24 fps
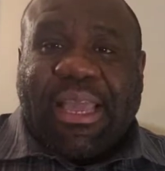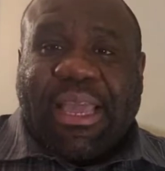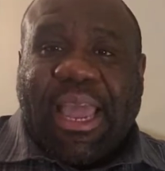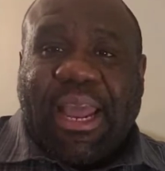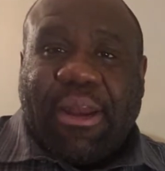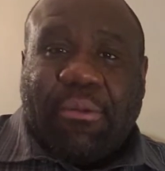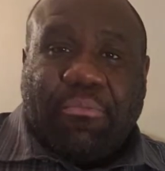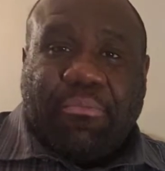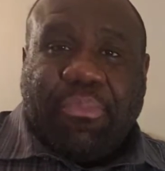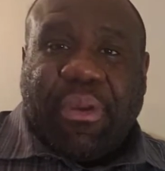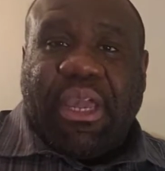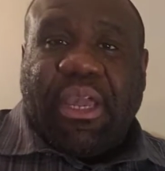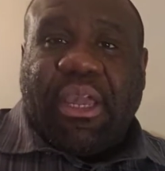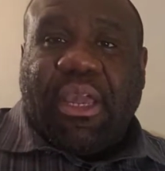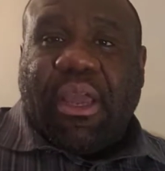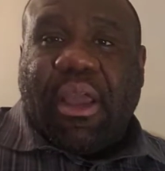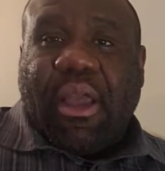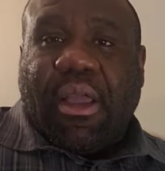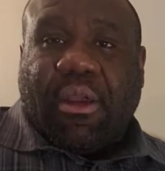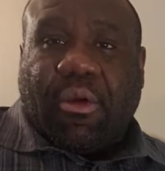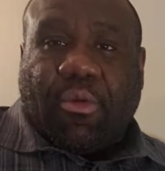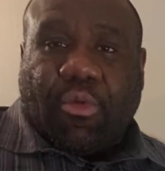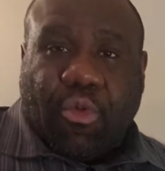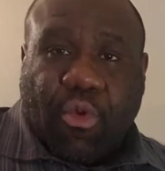can be
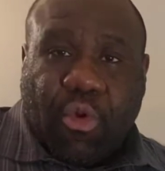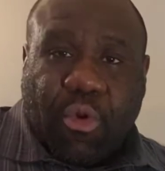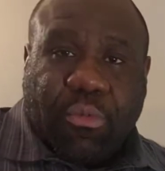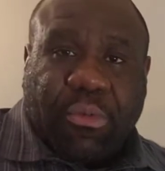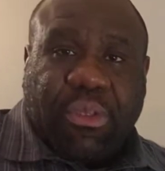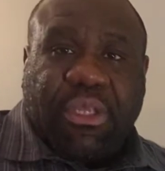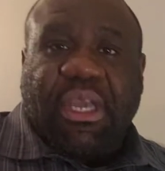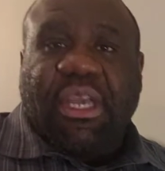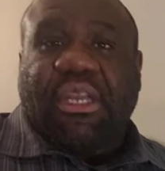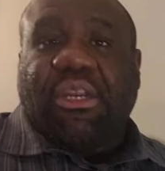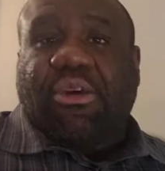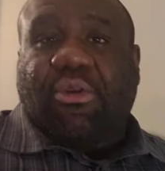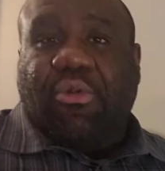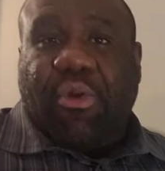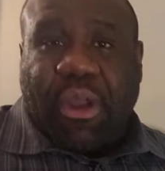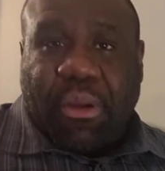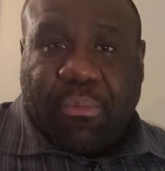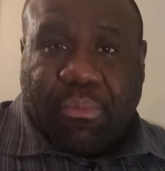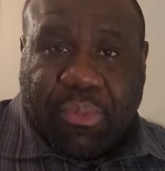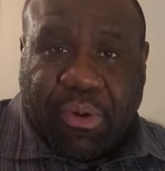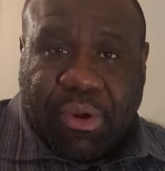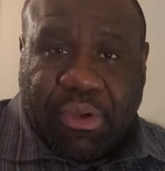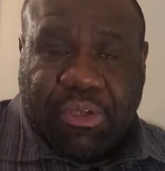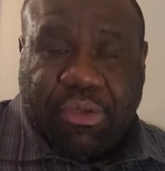grouped in
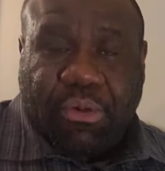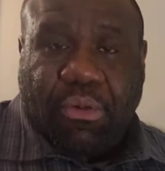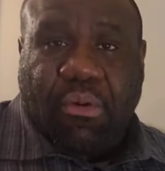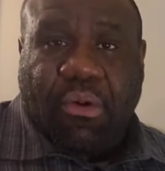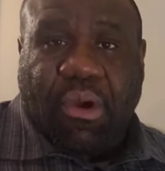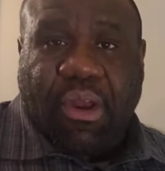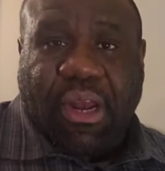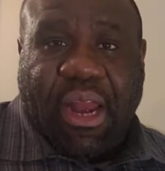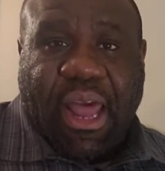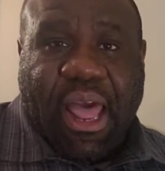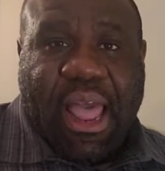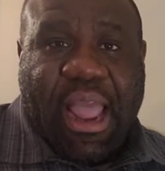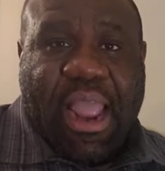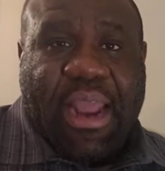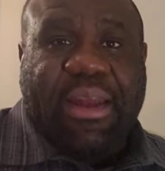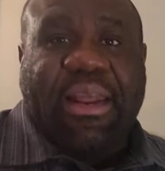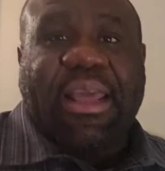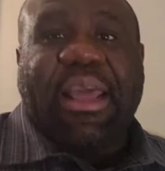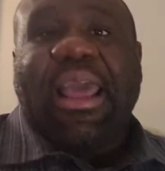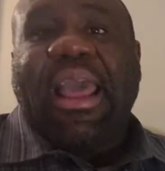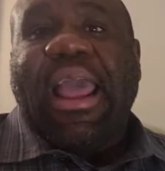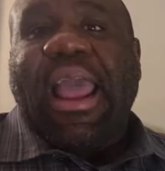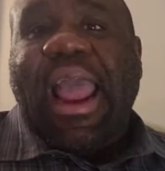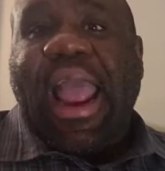QuickBooks Online
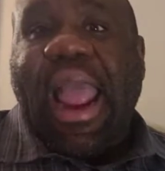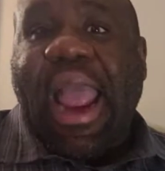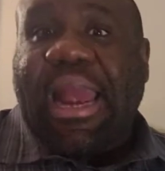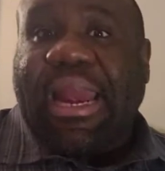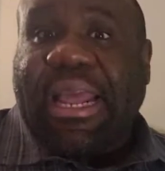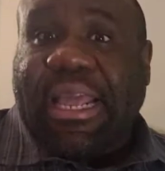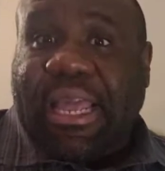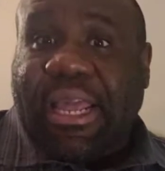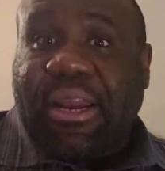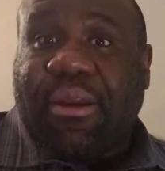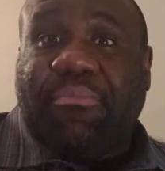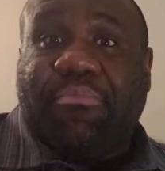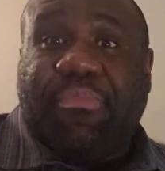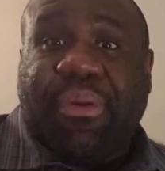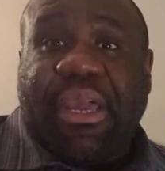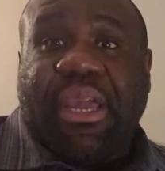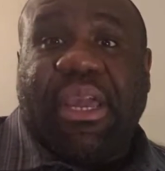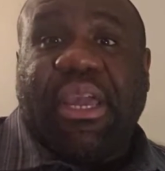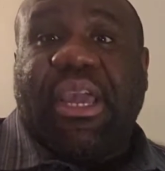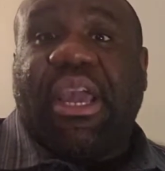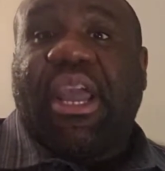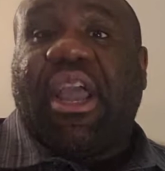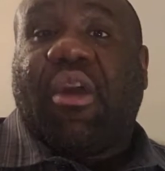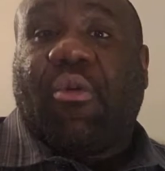and it can
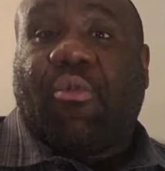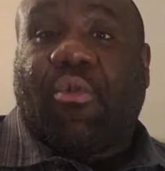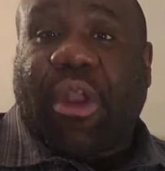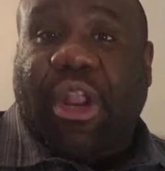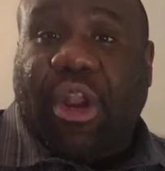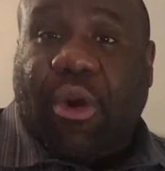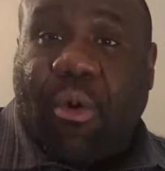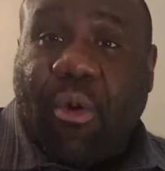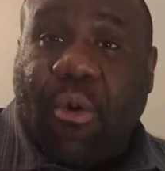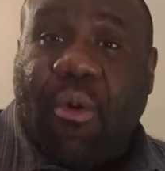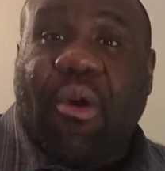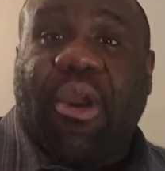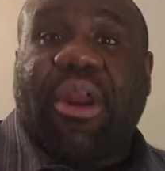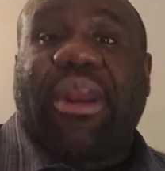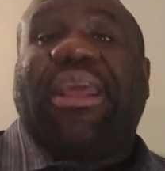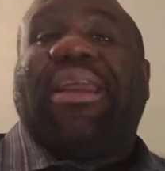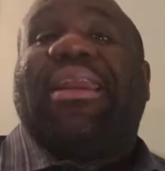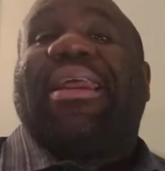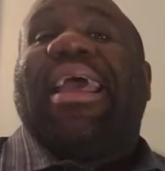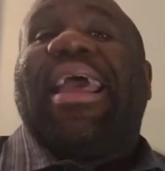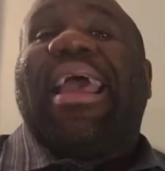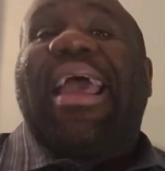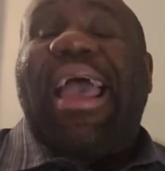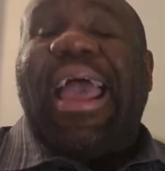be
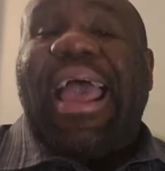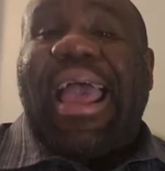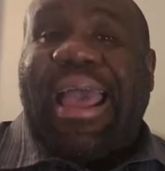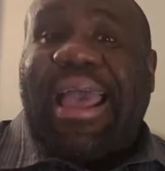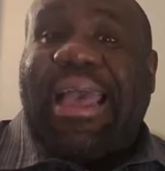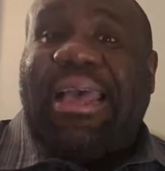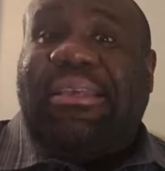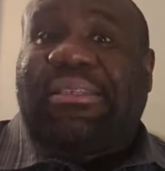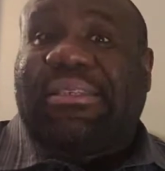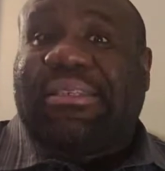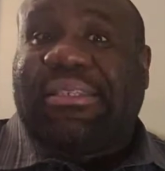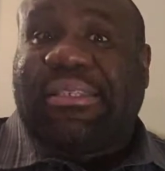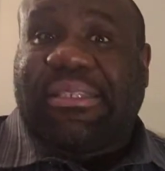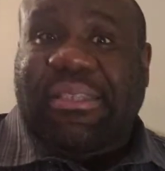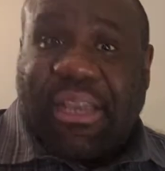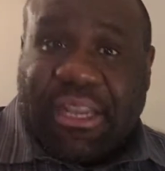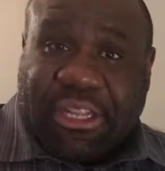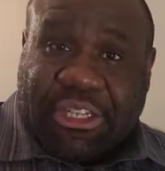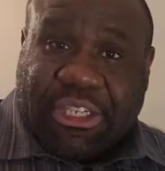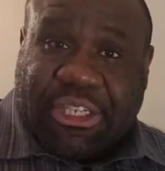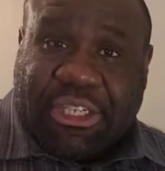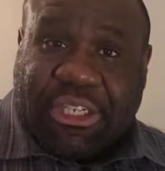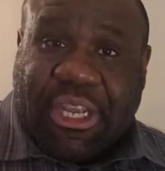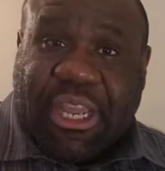recorded as
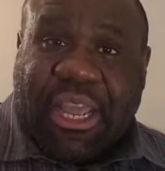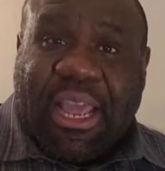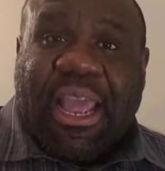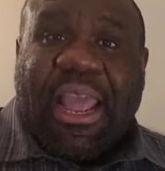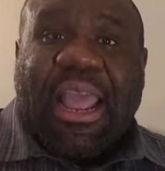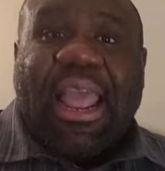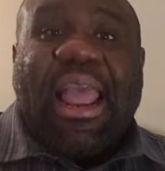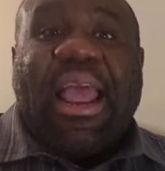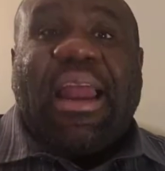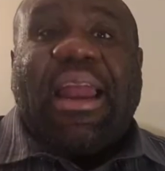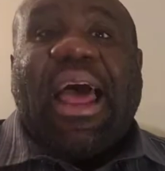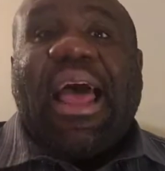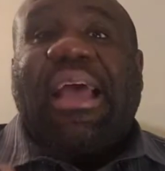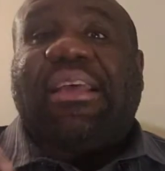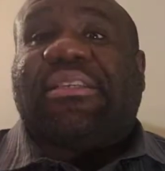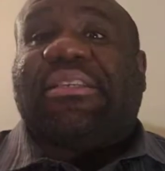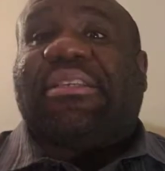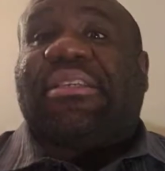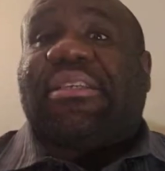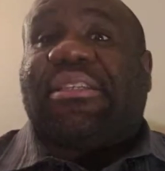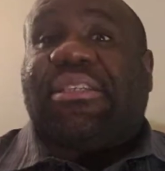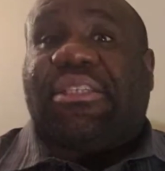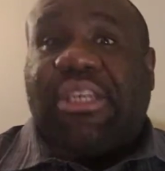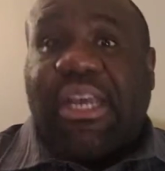such. And I
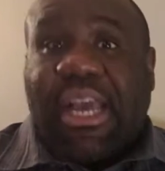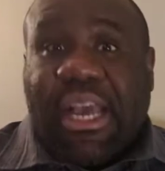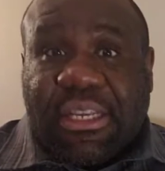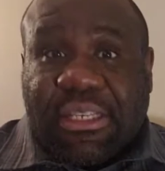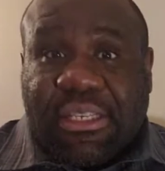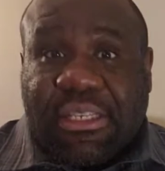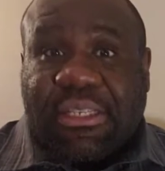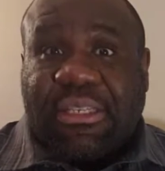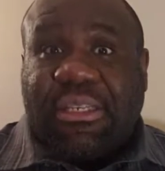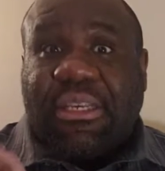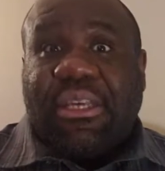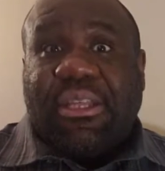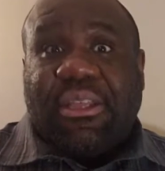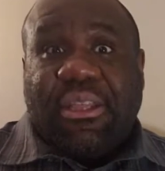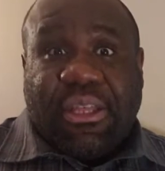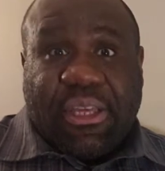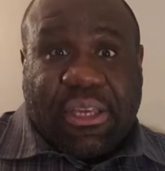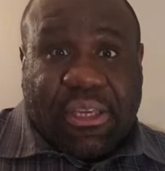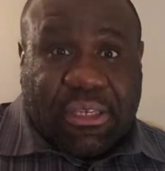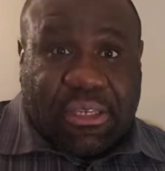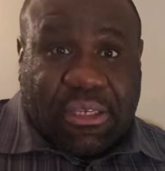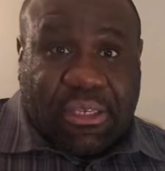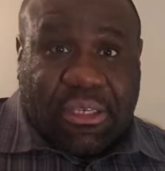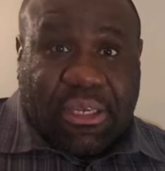suggest
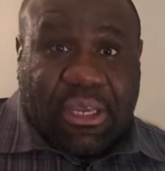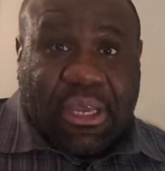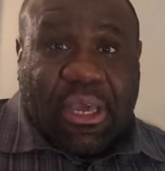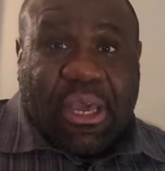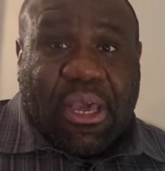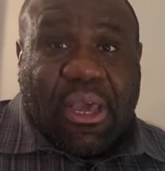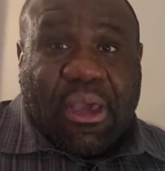this